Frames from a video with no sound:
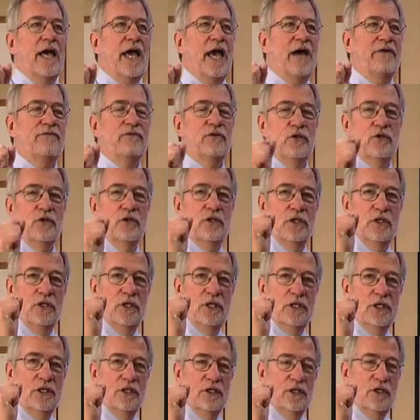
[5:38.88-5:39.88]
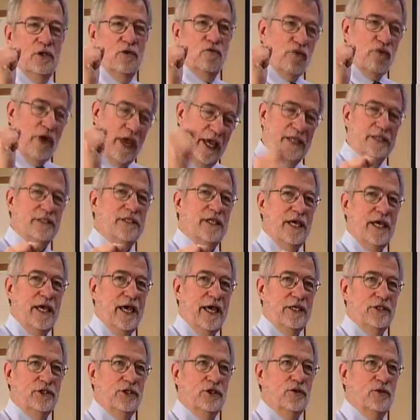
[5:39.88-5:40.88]
after
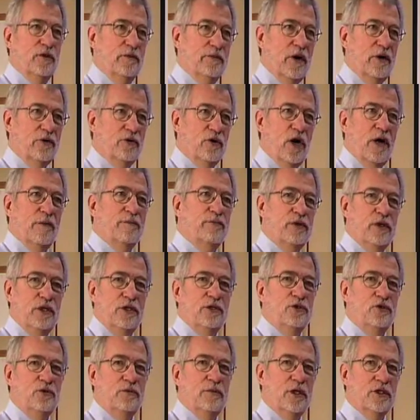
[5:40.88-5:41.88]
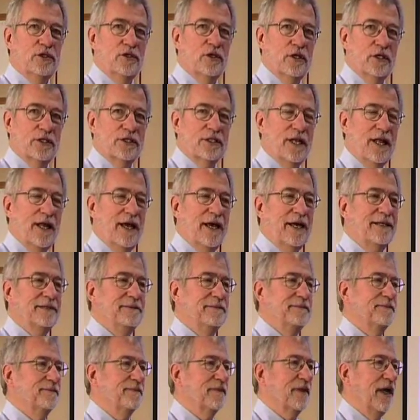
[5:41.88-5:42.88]
ranting at you about not putting too much on a
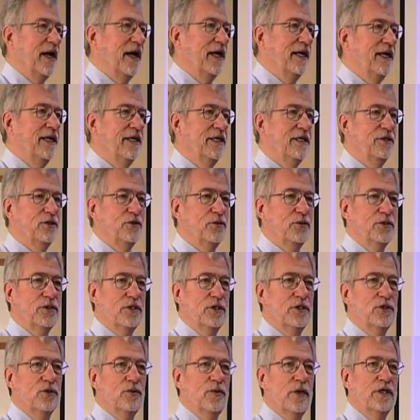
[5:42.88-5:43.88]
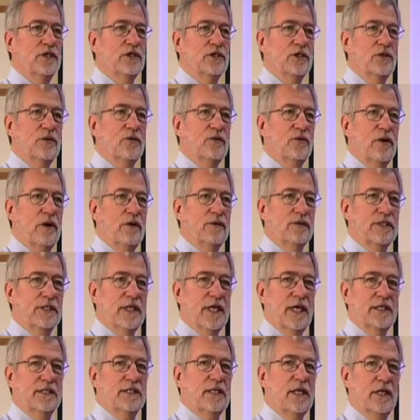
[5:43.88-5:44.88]
slide, I got into a situation where I was
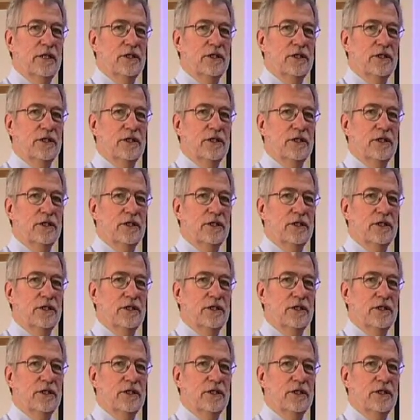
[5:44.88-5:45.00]
guest